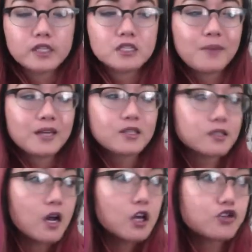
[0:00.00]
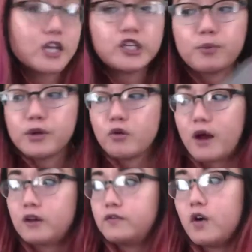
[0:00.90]
It's the best dry shampoo
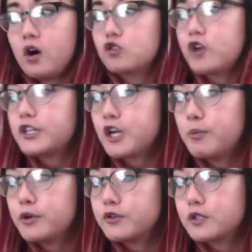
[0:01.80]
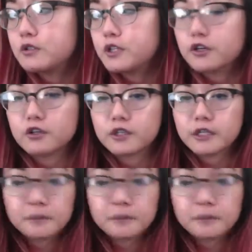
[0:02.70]
out of all dry shampoos, literally.